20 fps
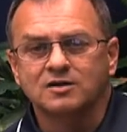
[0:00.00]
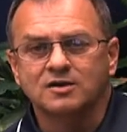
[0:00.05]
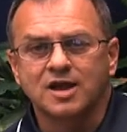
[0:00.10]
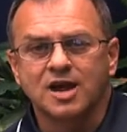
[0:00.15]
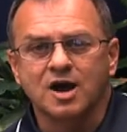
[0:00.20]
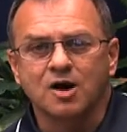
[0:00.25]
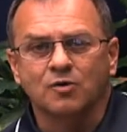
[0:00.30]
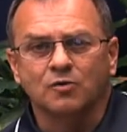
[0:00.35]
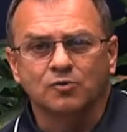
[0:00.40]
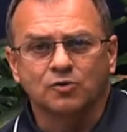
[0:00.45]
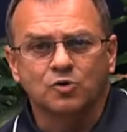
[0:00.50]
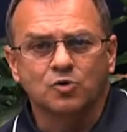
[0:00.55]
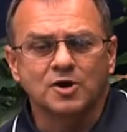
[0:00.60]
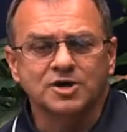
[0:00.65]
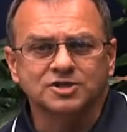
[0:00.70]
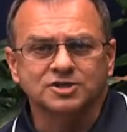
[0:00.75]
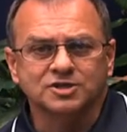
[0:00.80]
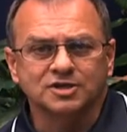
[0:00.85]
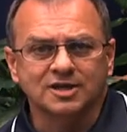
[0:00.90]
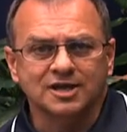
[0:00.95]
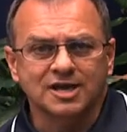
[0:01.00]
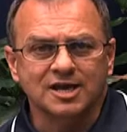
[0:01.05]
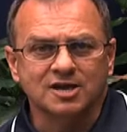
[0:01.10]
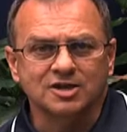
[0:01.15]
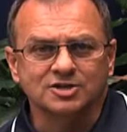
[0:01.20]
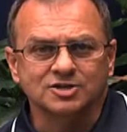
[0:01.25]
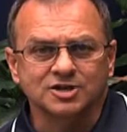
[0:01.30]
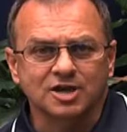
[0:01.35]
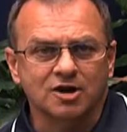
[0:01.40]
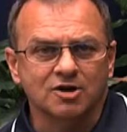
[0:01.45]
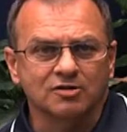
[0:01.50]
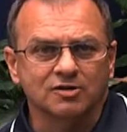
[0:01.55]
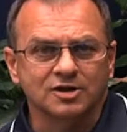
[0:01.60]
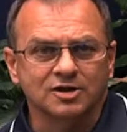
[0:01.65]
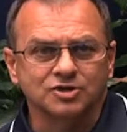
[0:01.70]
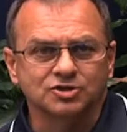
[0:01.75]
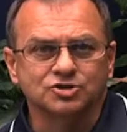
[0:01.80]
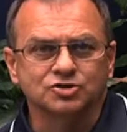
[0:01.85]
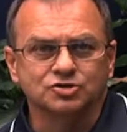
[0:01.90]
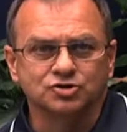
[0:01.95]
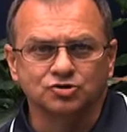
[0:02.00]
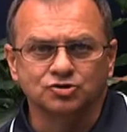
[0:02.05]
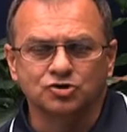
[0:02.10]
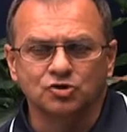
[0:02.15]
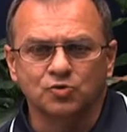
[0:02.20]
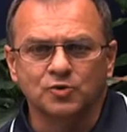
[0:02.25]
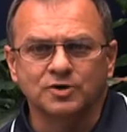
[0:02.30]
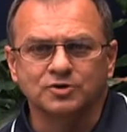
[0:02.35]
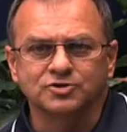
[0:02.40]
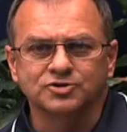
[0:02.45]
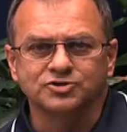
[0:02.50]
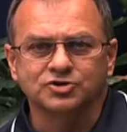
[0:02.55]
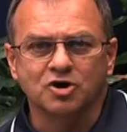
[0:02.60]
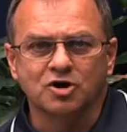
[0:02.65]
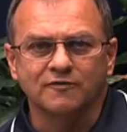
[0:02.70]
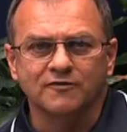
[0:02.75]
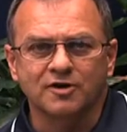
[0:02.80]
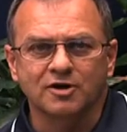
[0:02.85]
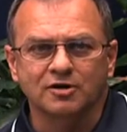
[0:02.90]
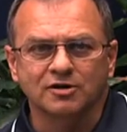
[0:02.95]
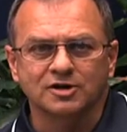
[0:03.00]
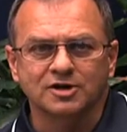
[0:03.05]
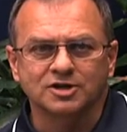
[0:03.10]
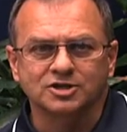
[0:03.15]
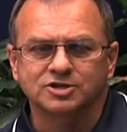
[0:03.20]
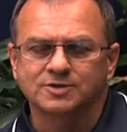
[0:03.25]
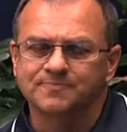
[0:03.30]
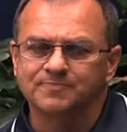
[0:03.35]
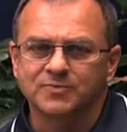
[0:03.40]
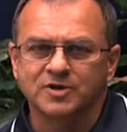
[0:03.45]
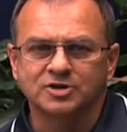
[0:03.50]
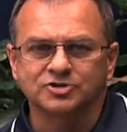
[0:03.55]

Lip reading: Now, the question again is air leaks. Do new windows solve air leaks?